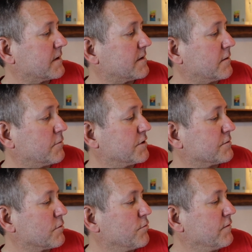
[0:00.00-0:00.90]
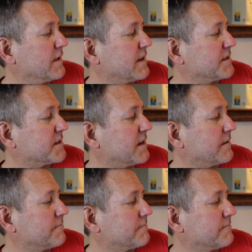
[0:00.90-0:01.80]
So we're just removing that
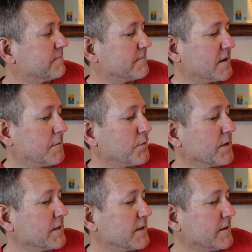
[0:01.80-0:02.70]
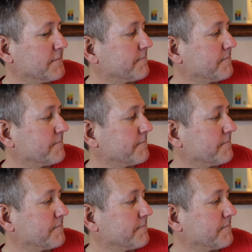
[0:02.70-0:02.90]
scan completely.